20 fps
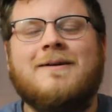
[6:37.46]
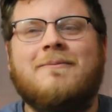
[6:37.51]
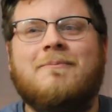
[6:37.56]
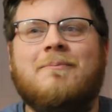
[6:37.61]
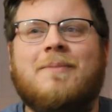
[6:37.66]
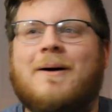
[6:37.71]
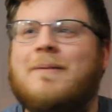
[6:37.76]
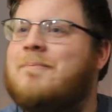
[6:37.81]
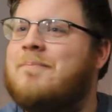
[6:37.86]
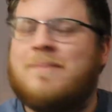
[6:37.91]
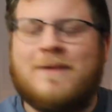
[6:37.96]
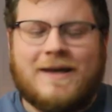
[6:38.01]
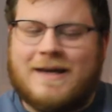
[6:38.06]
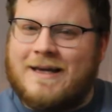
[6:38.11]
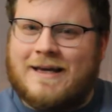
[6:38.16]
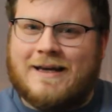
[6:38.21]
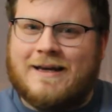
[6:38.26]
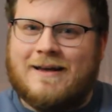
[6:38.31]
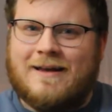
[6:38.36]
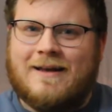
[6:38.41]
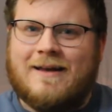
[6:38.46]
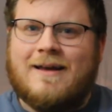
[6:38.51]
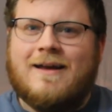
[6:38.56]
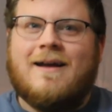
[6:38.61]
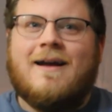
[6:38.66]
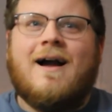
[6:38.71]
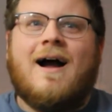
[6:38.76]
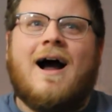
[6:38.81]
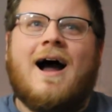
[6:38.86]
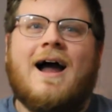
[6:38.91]
But B,
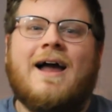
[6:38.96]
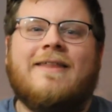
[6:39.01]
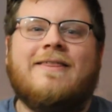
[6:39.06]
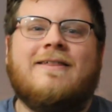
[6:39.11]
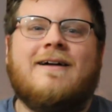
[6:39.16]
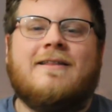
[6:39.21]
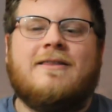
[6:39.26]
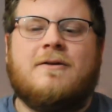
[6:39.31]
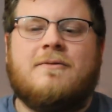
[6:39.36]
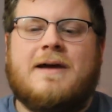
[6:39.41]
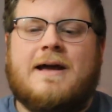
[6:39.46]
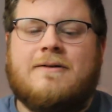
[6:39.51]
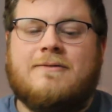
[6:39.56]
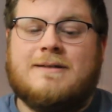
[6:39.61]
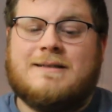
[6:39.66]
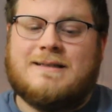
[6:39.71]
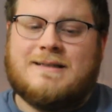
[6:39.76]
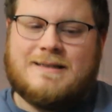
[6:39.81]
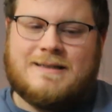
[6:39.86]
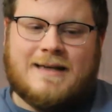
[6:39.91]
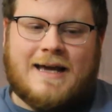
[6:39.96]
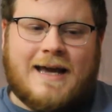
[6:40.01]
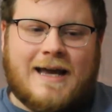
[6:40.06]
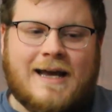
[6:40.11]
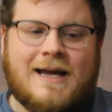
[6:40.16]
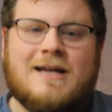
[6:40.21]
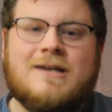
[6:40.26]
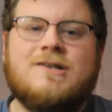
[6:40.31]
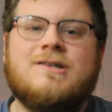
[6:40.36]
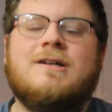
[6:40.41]
I thought the way it was
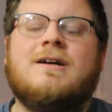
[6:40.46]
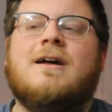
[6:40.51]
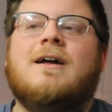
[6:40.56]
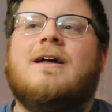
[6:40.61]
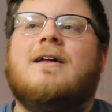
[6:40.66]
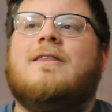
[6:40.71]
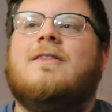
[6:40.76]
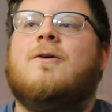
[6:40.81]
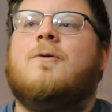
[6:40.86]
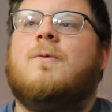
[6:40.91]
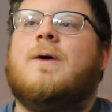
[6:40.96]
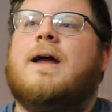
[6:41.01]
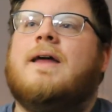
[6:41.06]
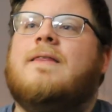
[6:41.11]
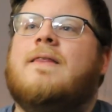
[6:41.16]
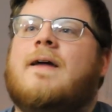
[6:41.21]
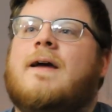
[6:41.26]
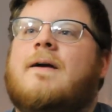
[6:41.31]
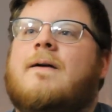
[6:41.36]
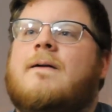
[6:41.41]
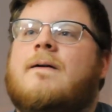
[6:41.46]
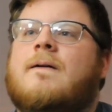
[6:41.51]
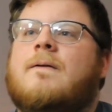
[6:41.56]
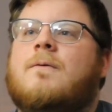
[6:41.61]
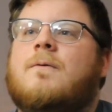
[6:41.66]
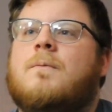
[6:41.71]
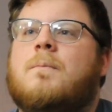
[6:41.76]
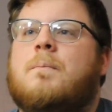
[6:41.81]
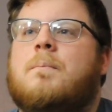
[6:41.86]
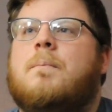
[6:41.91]
staged, the way they
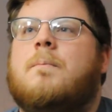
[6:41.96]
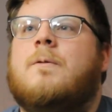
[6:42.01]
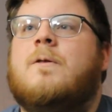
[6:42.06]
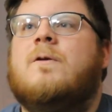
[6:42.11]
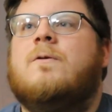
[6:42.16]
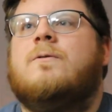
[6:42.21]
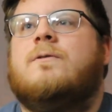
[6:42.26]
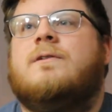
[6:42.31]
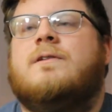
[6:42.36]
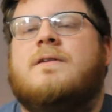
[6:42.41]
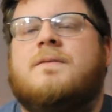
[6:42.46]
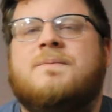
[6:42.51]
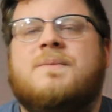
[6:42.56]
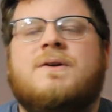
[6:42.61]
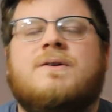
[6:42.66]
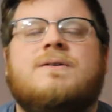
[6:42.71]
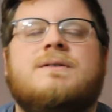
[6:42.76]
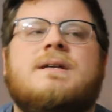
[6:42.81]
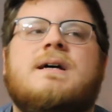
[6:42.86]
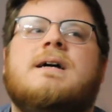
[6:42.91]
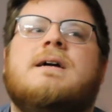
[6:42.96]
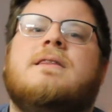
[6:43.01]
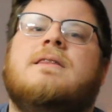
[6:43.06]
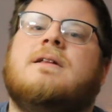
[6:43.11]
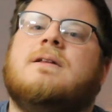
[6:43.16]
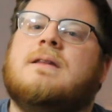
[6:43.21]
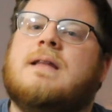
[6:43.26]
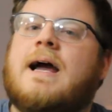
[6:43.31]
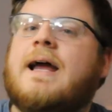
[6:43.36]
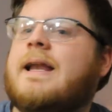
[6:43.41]
used the music, the
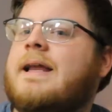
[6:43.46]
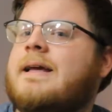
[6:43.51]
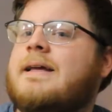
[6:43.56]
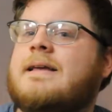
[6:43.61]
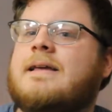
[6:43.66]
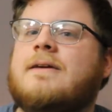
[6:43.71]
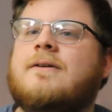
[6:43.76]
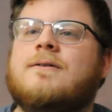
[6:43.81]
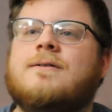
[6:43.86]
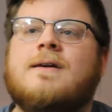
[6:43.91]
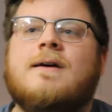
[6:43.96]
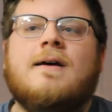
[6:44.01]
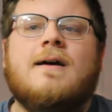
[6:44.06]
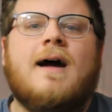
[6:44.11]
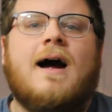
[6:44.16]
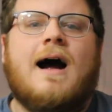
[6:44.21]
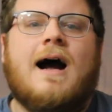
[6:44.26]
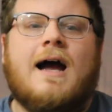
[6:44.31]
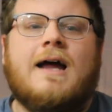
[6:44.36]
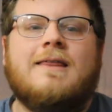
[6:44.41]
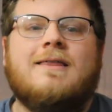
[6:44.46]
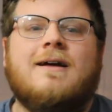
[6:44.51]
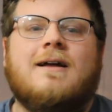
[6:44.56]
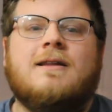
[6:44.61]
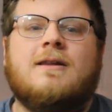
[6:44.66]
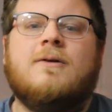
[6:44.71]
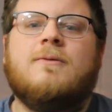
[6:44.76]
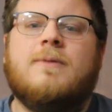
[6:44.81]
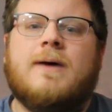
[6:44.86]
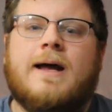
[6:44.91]
lighting cues, I thought
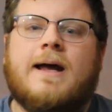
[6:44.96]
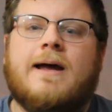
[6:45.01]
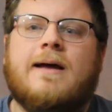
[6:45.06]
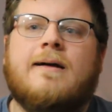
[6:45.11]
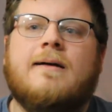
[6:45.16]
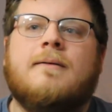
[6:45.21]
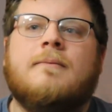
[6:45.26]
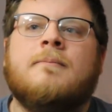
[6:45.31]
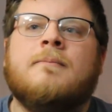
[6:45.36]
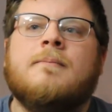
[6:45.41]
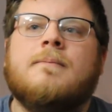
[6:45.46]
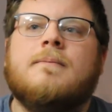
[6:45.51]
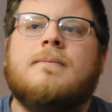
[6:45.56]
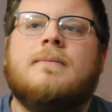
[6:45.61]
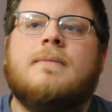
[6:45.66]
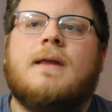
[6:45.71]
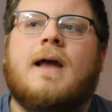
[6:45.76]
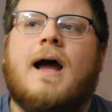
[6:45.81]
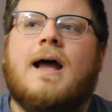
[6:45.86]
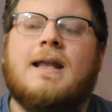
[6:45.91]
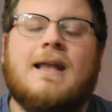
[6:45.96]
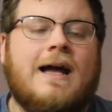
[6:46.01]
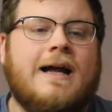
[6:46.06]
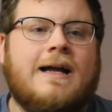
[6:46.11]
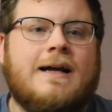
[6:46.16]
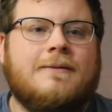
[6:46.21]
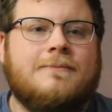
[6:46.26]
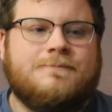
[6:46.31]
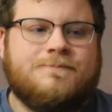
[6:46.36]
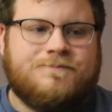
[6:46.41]
the way, and like